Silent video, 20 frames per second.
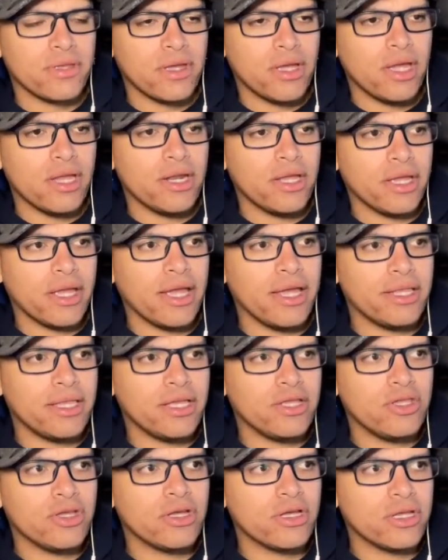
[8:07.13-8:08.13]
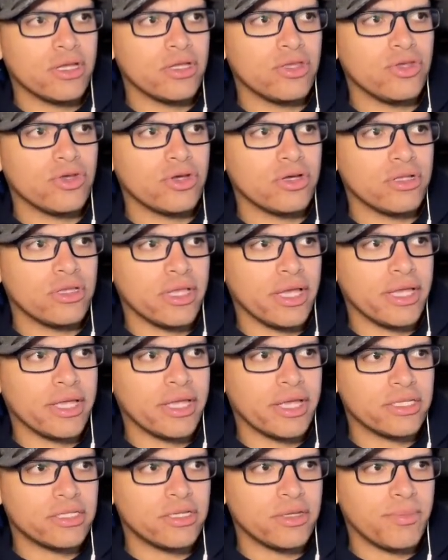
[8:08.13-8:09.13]
And and then you could you could like
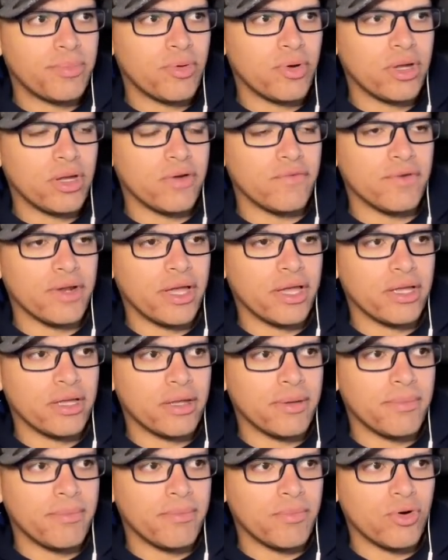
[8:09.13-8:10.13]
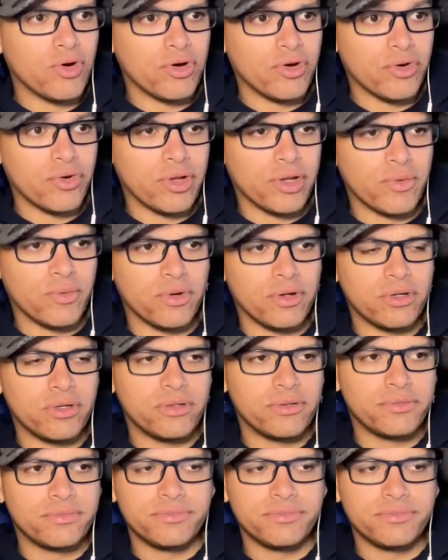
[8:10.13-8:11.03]
get to the point of like murdering one.